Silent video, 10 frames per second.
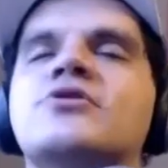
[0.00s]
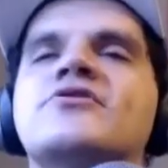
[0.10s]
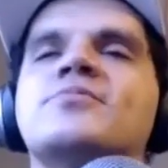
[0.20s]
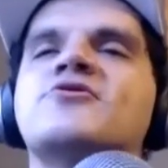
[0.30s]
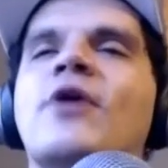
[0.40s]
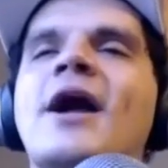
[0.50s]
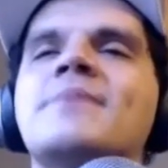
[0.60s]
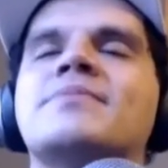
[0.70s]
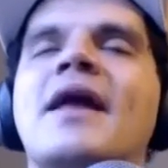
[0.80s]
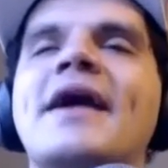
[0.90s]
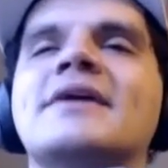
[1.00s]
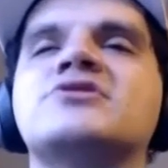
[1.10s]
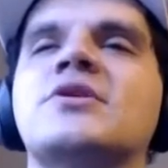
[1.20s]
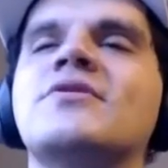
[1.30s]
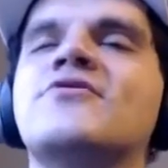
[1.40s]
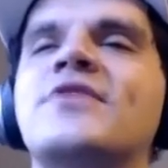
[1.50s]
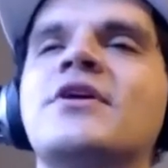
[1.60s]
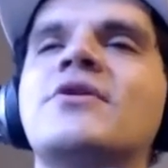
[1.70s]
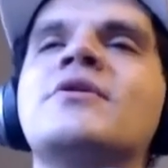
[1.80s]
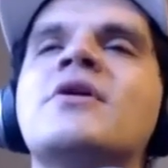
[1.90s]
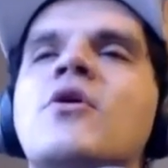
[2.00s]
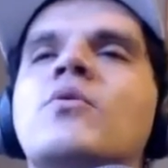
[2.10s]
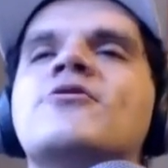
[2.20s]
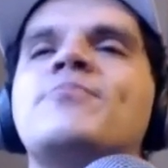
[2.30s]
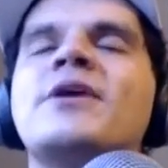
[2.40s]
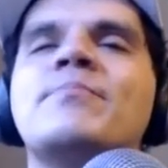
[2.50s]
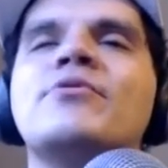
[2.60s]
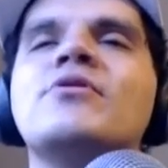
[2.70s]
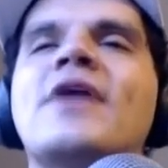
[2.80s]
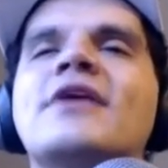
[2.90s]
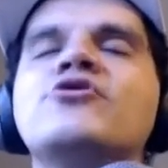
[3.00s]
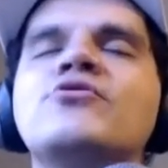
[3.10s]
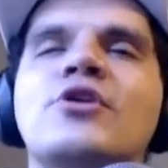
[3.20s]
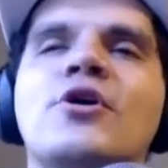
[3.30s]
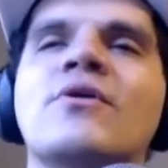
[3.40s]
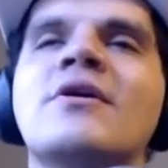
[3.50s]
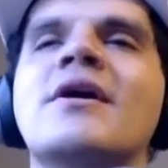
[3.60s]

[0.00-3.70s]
to subscribe, like, and share this video with people that you know